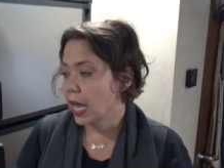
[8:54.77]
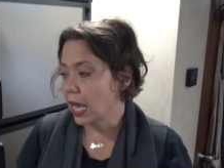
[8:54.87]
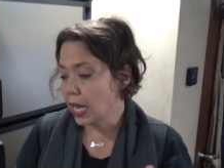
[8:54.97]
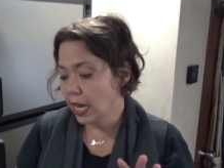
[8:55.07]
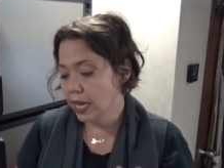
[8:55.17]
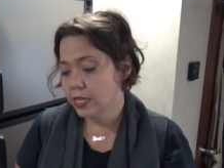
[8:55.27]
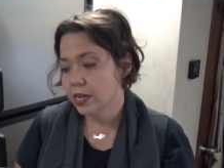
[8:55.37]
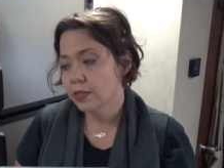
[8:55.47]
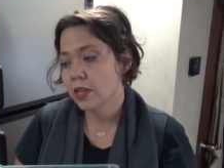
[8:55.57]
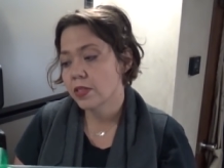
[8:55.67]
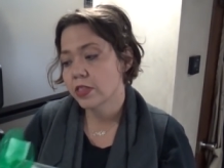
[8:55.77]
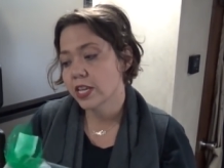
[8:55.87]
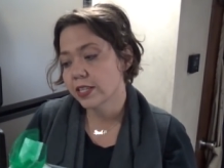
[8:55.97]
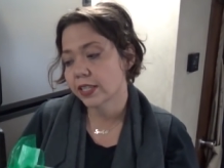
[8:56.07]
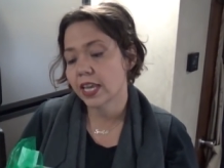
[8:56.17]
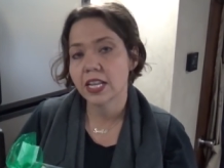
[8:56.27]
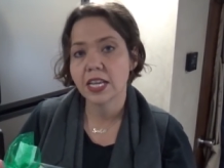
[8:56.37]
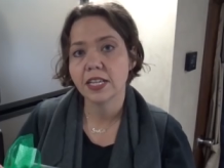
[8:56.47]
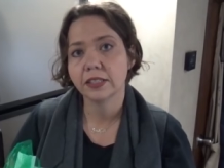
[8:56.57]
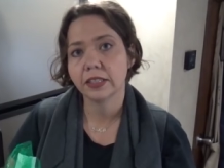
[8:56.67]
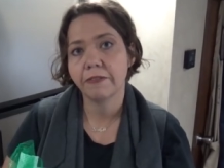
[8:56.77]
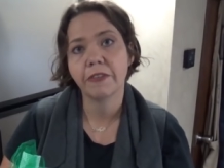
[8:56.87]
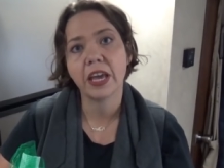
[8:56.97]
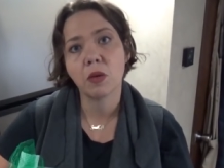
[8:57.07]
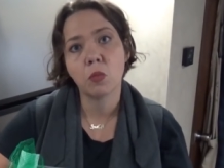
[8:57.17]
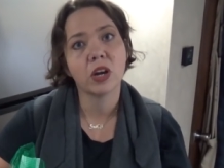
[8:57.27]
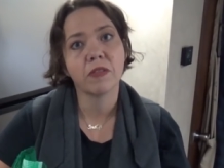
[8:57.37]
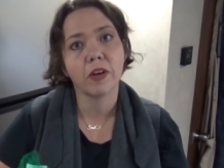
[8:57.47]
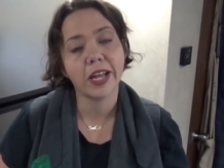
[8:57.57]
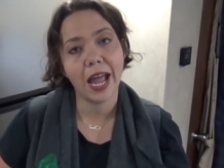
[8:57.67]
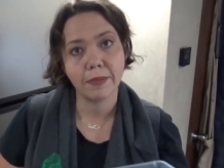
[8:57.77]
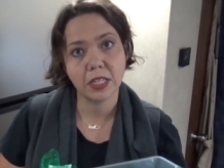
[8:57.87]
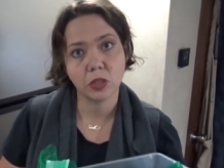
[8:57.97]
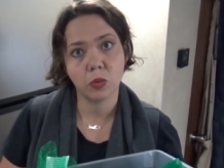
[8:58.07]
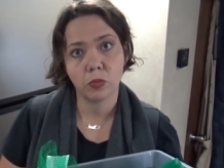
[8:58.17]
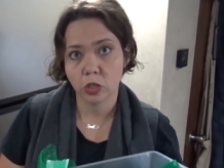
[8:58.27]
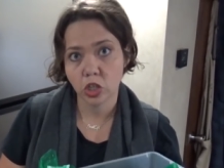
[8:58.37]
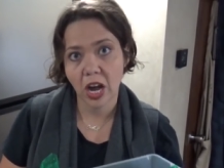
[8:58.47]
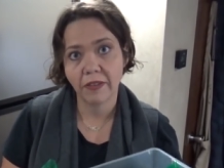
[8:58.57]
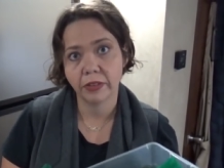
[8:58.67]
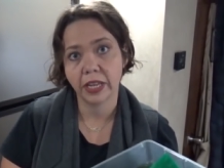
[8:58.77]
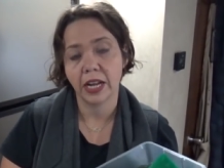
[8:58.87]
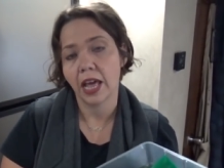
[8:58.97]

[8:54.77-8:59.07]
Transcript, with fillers: And then this can easily fit in one of our cabinets when we're traveling,